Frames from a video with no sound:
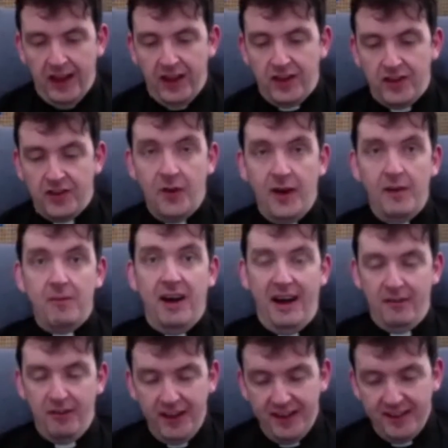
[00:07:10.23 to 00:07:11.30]
So Emma,
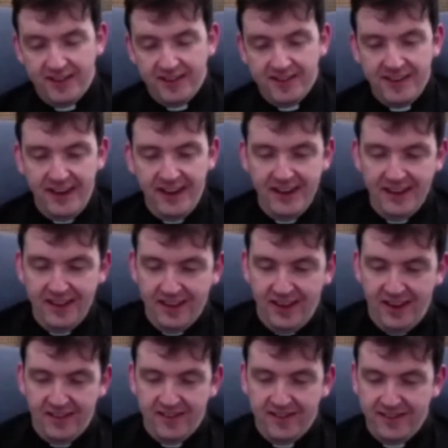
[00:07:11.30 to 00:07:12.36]
having seen
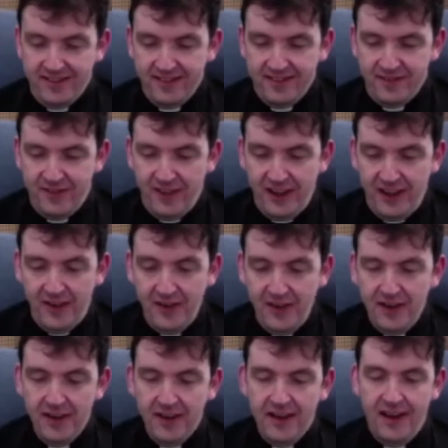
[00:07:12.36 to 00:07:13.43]
this video
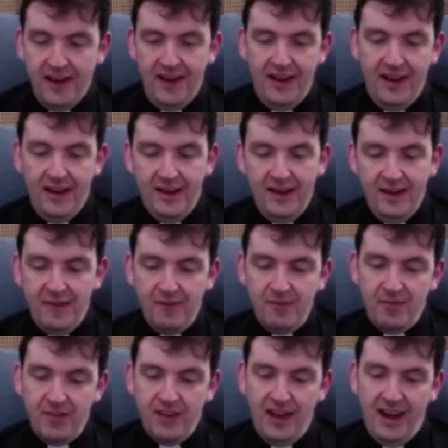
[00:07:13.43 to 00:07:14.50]

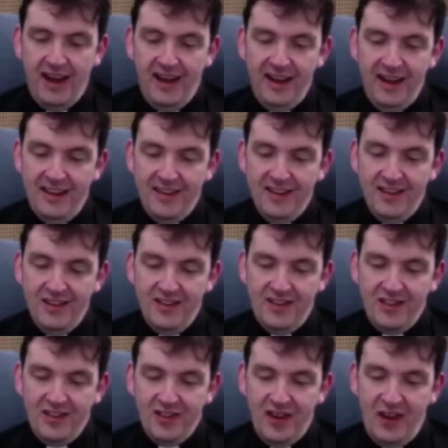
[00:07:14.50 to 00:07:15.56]
and
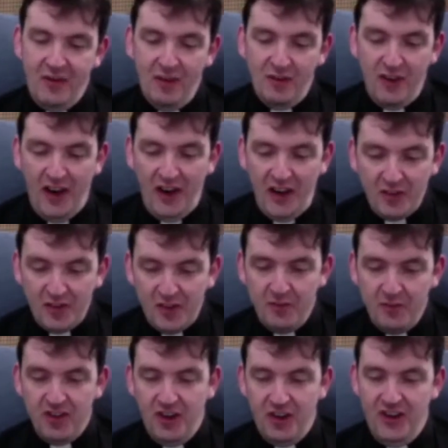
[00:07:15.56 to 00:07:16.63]
we've heard from
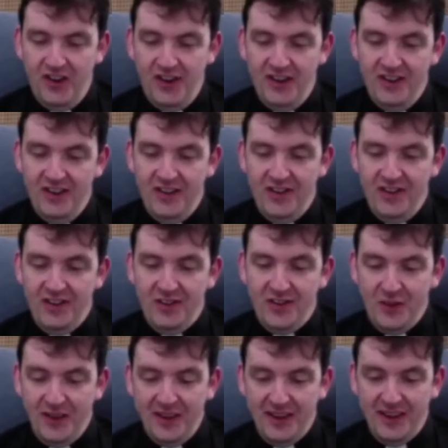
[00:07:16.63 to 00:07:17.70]
John
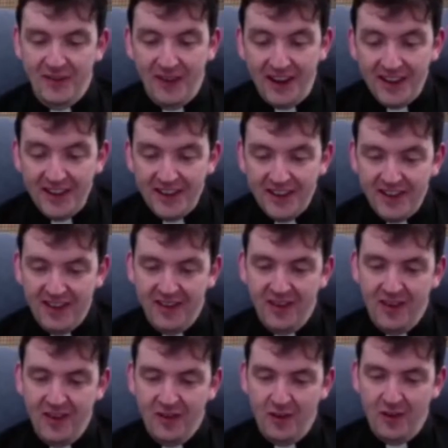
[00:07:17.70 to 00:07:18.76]
21 and
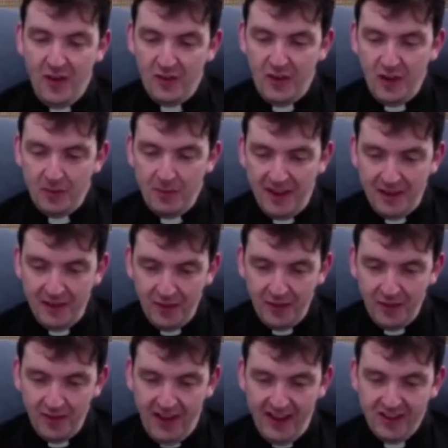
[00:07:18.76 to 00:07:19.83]
the first bit of
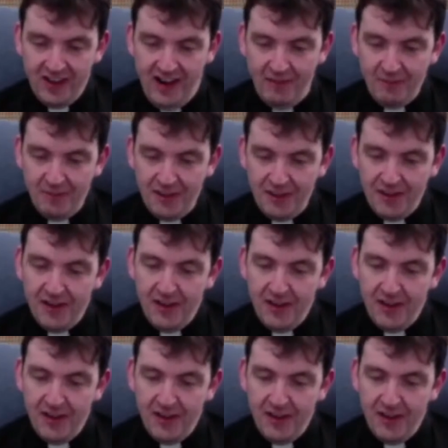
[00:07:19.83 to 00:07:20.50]
that chapter,